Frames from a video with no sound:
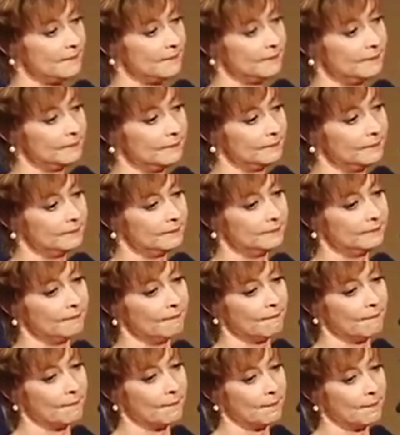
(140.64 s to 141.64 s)

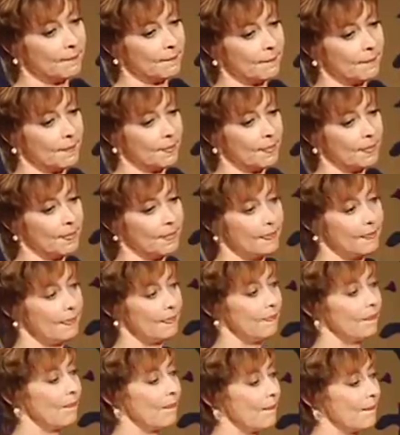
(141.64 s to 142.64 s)

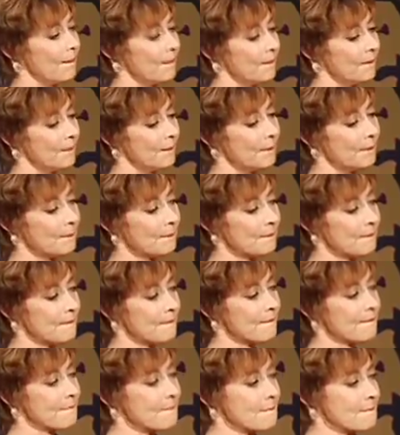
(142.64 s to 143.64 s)

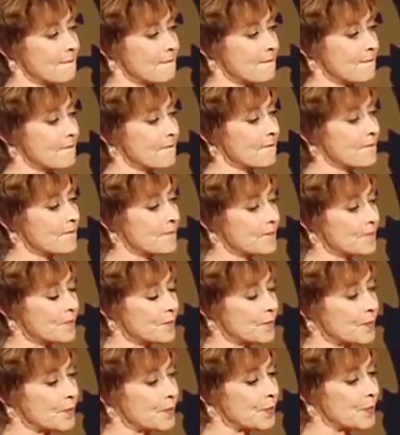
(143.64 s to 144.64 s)

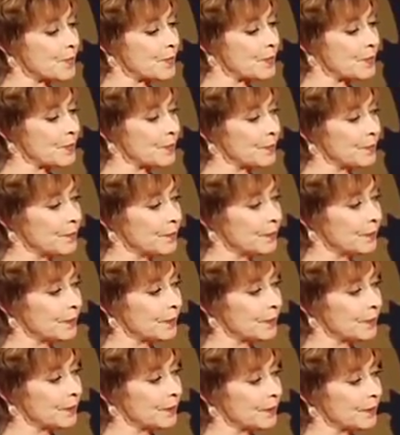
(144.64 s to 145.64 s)

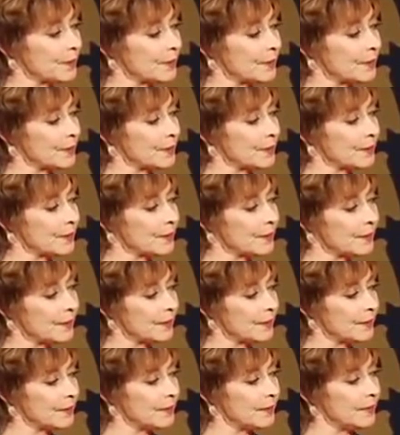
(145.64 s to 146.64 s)

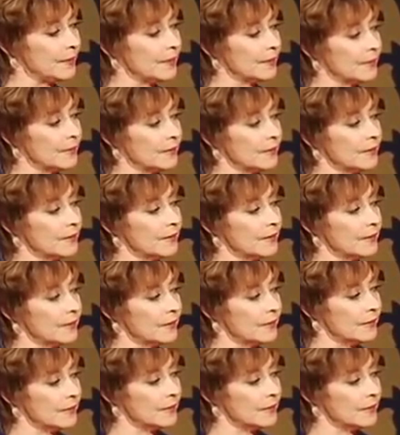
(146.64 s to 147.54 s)
(silent)